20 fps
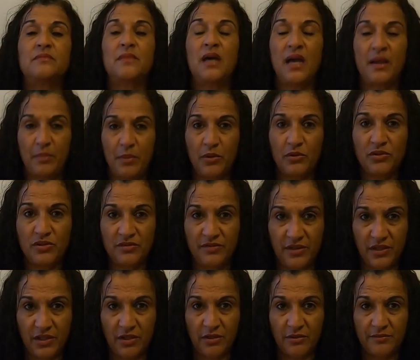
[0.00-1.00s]
I post a
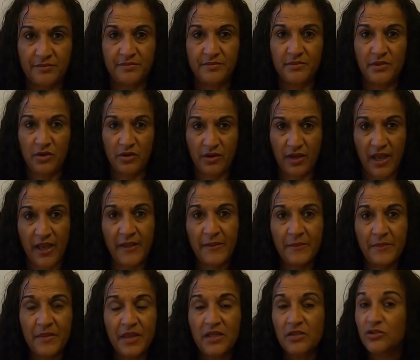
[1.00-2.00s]
video. Okay,
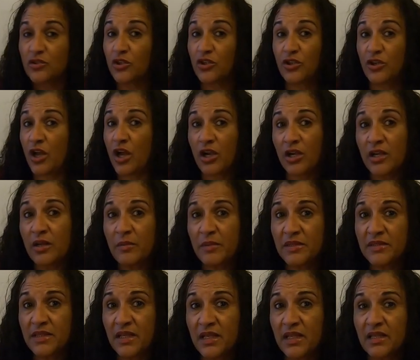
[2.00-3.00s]
so you're not going to
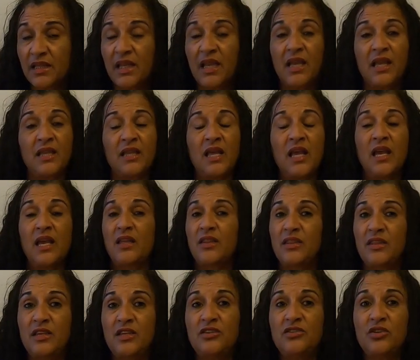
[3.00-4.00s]
miss anything.
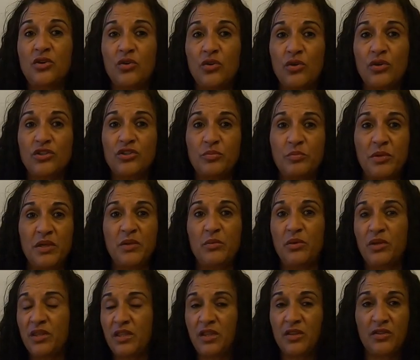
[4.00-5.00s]
These are going to be
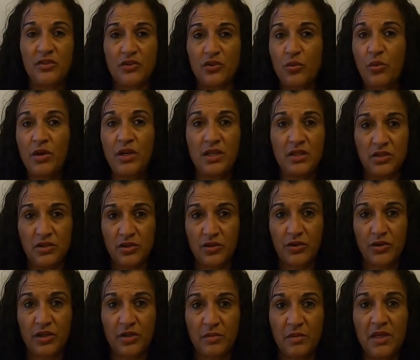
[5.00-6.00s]
within 20 to
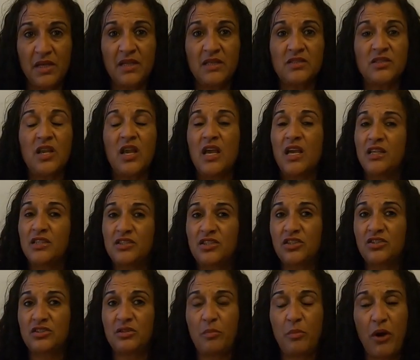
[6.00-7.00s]
30 minutes
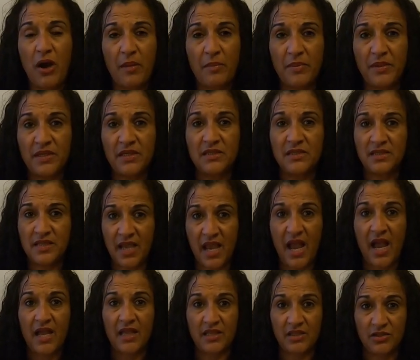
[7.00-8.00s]
just to pop in and say
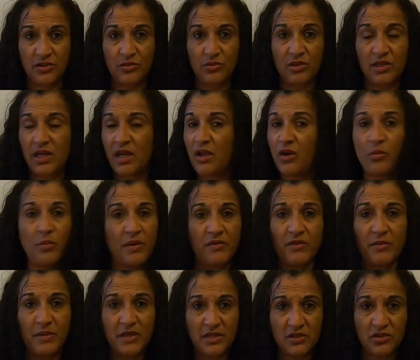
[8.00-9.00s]
how you doing. I hope
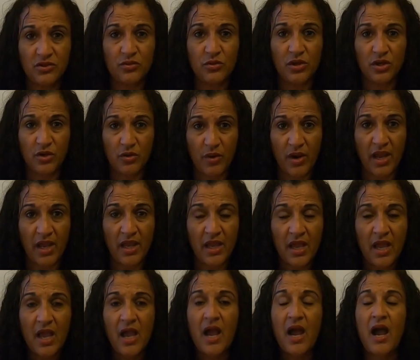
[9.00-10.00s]
everybody's doing great.
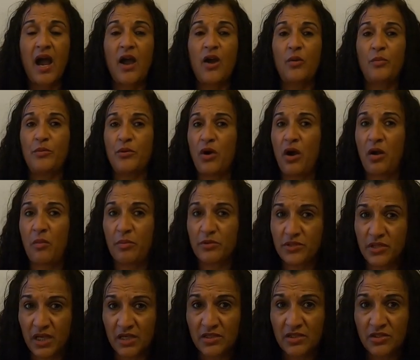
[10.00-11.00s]
I hope you're all
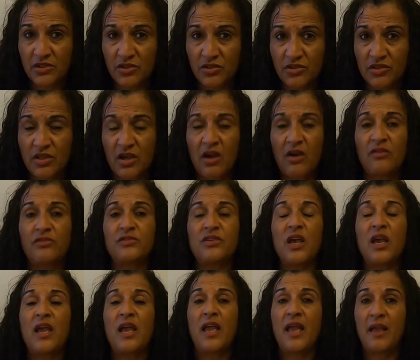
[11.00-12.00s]
protecting yourselves
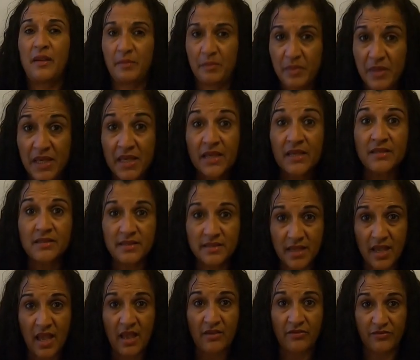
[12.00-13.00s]
and being
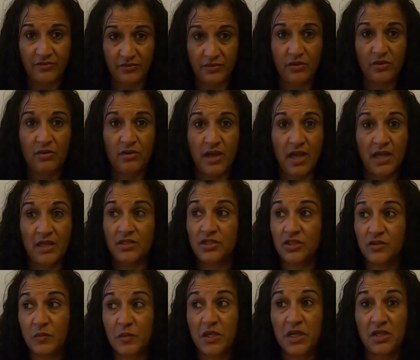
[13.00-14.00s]
safe. Okay,
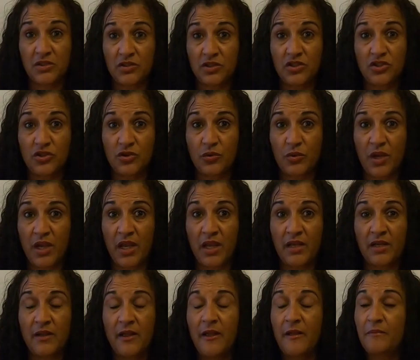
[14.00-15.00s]
just because it's
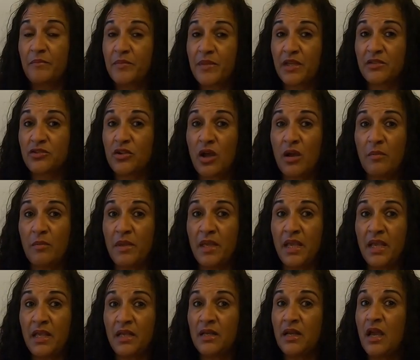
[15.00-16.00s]
green does not
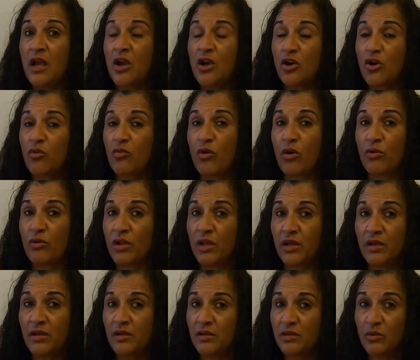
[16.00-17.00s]
mean
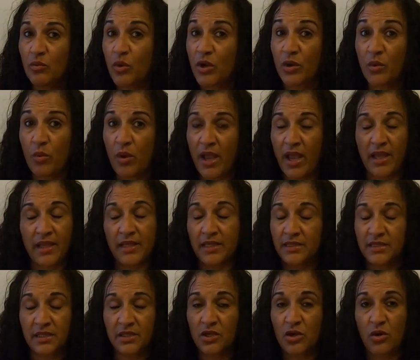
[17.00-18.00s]
Corona went away.
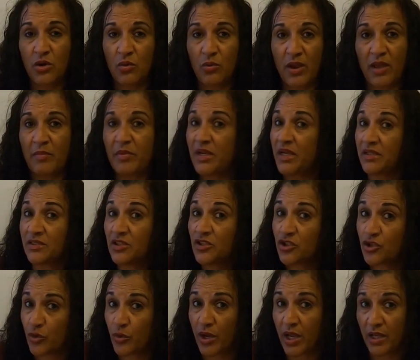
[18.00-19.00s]
It didn't go away because
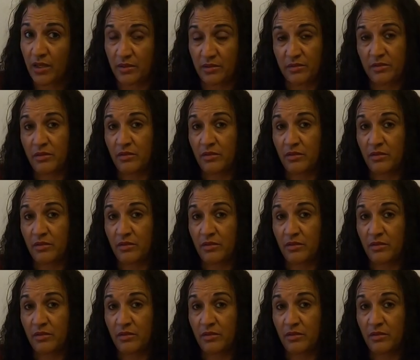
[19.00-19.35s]
it's green.